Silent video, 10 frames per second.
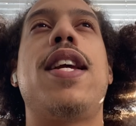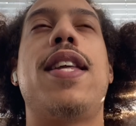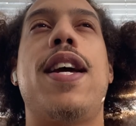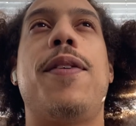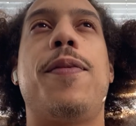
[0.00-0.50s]

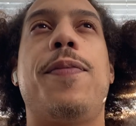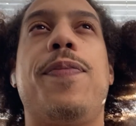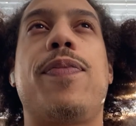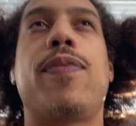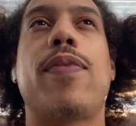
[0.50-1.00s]
that
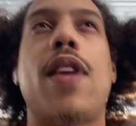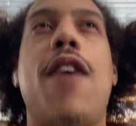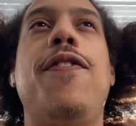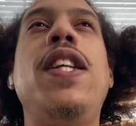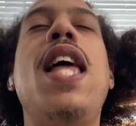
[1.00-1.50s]
I
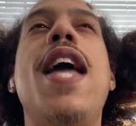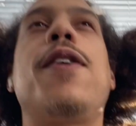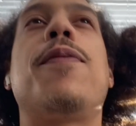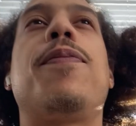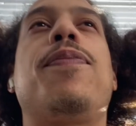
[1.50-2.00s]
feel
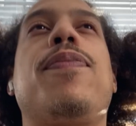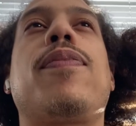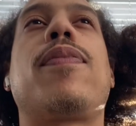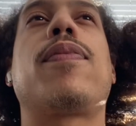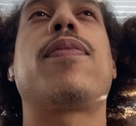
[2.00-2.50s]
like
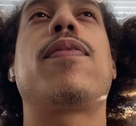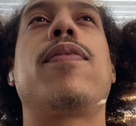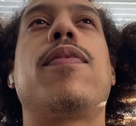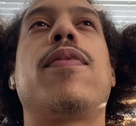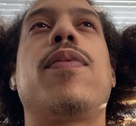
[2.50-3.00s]

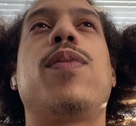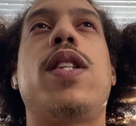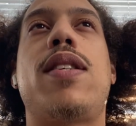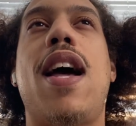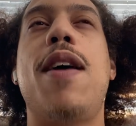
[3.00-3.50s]
the
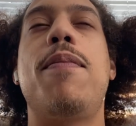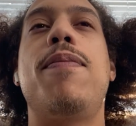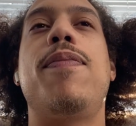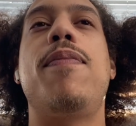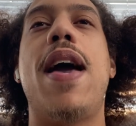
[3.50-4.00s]

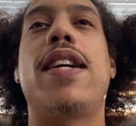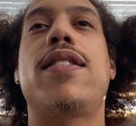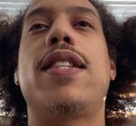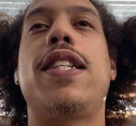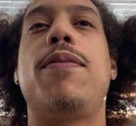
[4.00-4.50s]
Time
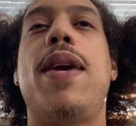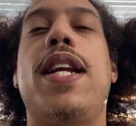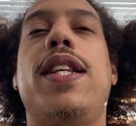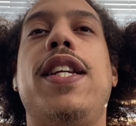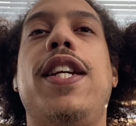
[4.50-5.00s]
magazine man
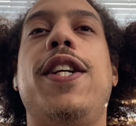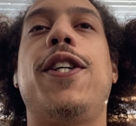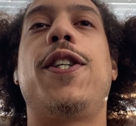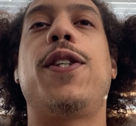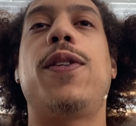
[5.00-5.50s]
of the
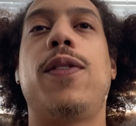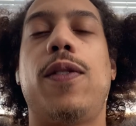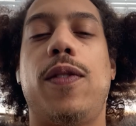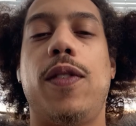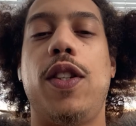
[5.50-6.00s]
year,
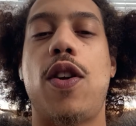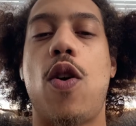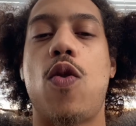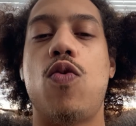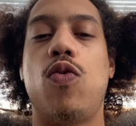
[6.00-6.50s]

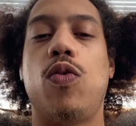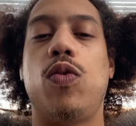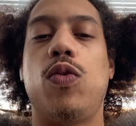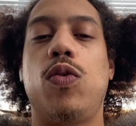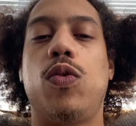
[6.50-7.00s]
to
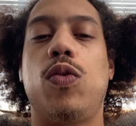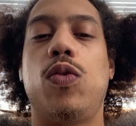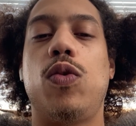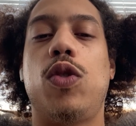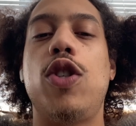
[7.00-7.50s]

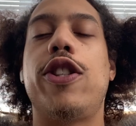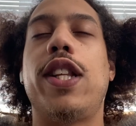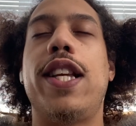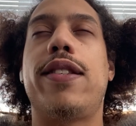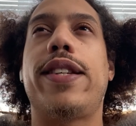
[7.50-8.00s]

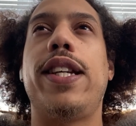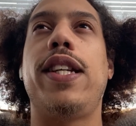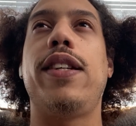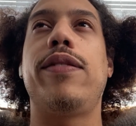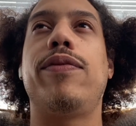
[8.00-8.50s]

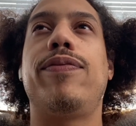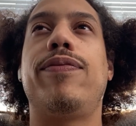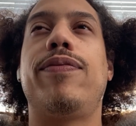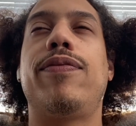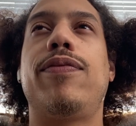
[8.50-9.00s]
Zelenskyy
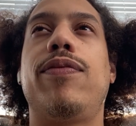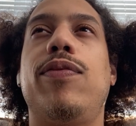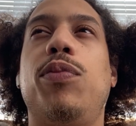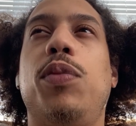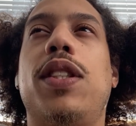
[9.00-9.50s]

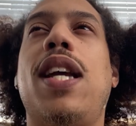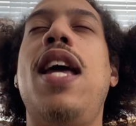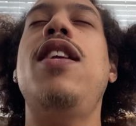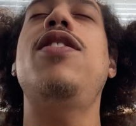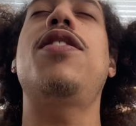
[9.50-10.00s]
is
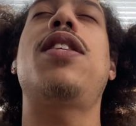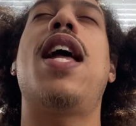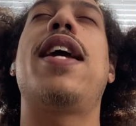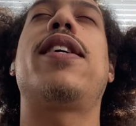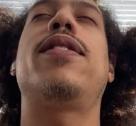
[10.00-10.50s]
kind of just
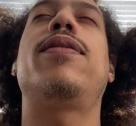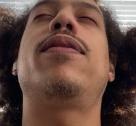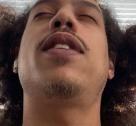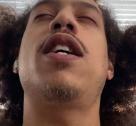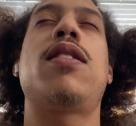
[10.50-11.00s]
like
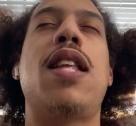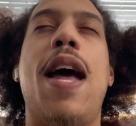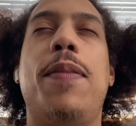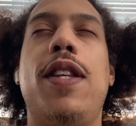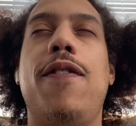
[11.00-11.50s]
a
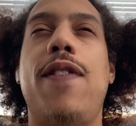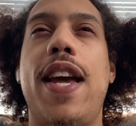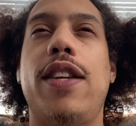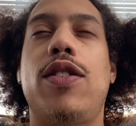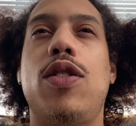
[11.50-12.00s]
slap in the
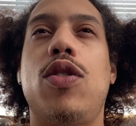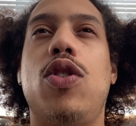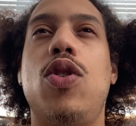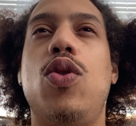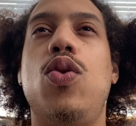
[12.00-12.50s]
face
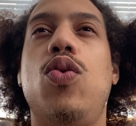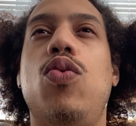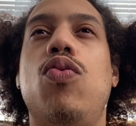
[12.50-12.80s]
to